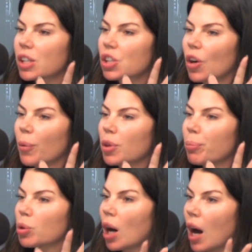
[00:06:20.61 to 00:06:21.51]
start with a
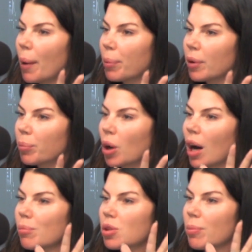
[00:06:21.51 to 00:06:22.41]
prop.
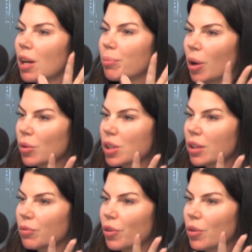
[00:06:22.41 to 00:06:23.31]
Props make posing
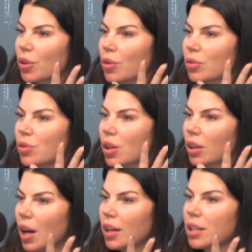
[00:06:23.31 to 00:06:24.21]
in photos a
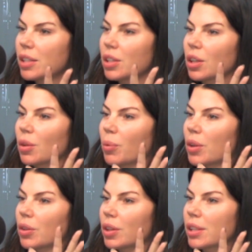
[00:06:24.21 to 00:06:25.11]
lot easier,
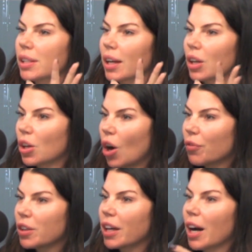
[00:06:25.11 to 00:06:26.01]
whether it's like
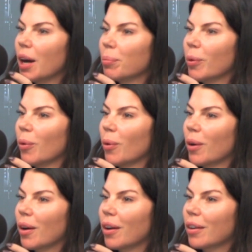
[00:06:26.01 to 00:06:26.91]
coffee cup
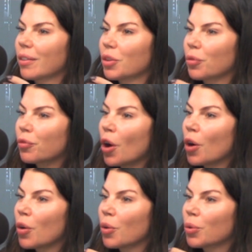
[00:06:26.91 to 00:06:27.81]
or your
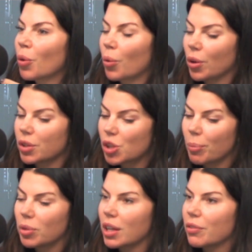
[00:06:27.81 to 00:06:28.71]
phone or
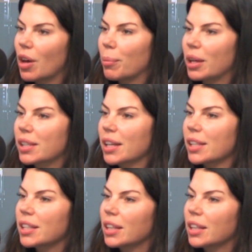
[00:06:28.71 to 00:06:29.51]
something, if that makes sense. It